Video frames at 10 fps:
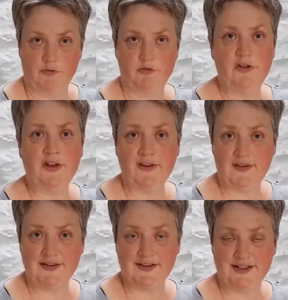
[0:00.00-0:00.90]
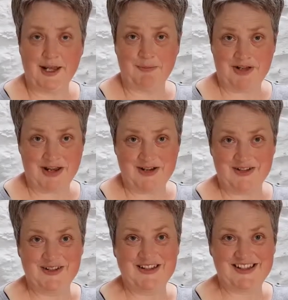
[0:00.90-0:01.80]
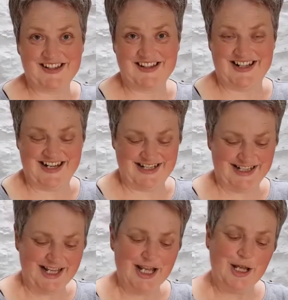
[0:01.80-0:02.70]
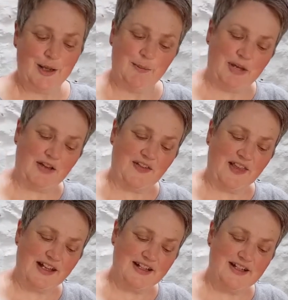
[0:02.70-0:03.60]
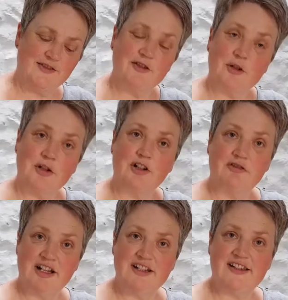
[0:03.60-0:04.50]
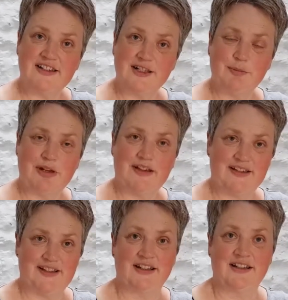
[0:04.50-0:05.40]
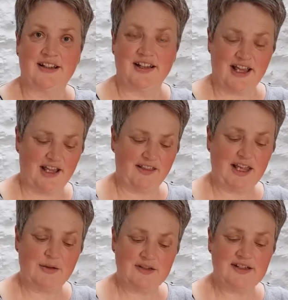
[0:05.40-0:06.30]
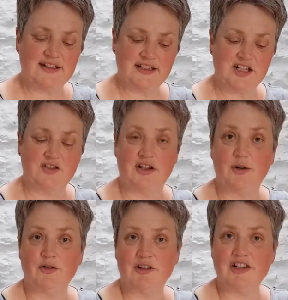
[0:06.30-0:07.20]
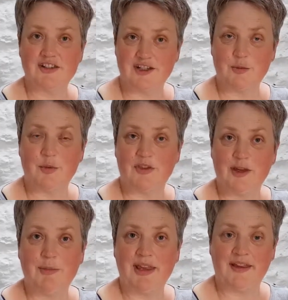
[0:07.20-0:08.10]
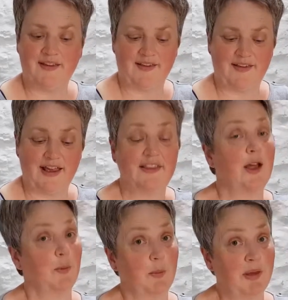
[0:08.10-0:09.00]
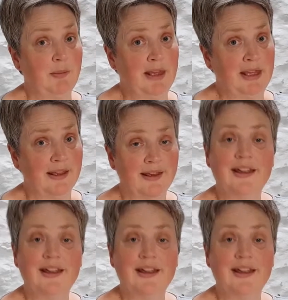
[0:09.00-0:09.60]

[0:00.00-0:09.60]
Resist the temptation to sign it, because that is for a registered person, the counter-signatory who's registered with DBS, and that will be me,